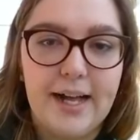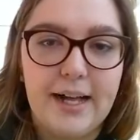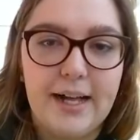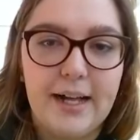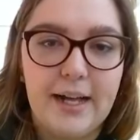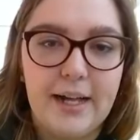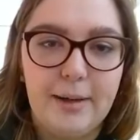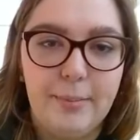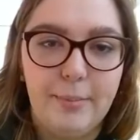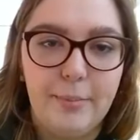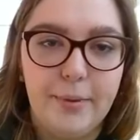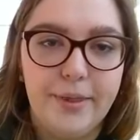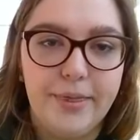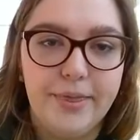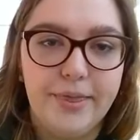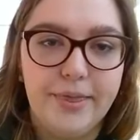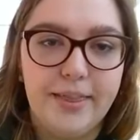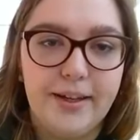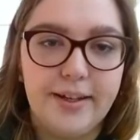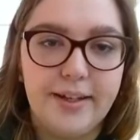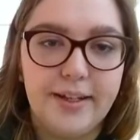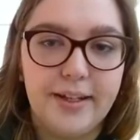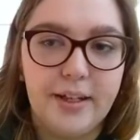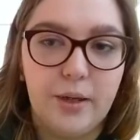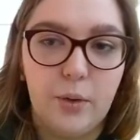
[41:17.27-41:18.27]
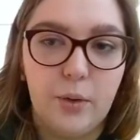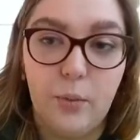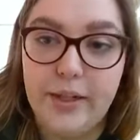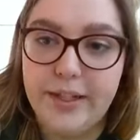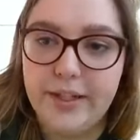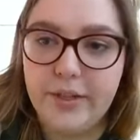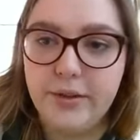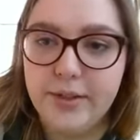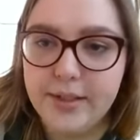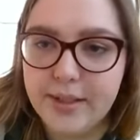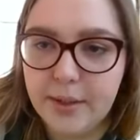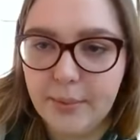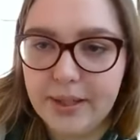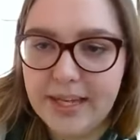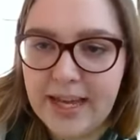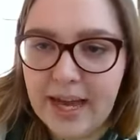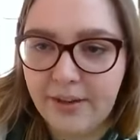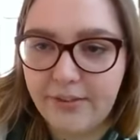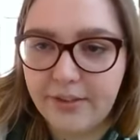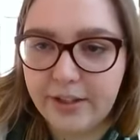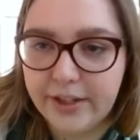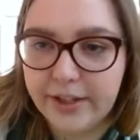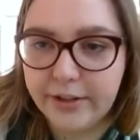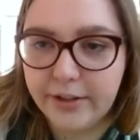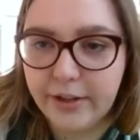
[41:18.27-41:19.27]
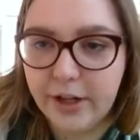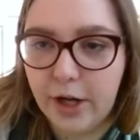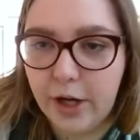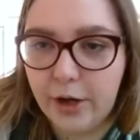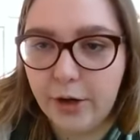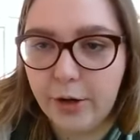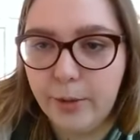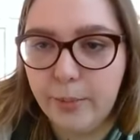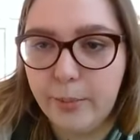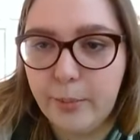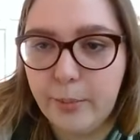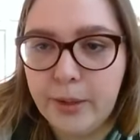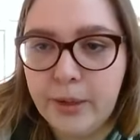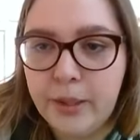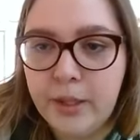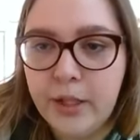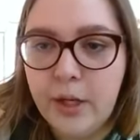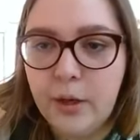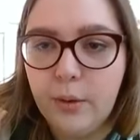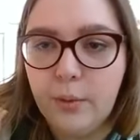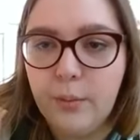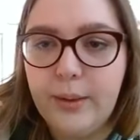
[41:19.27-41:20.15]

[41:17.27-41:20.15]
the windows that we have in our home.